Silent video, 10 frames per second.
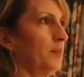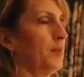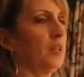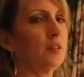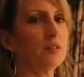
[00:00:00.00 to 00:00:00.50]

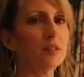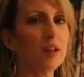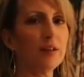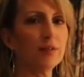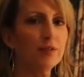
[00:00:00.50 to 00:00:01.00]
because you
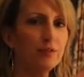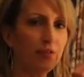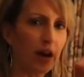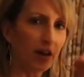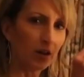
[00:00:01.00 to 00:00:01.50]
have to
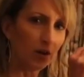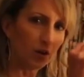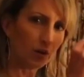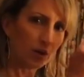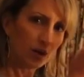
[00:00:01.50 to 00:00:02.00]

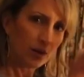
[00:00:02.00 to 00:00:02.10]
follow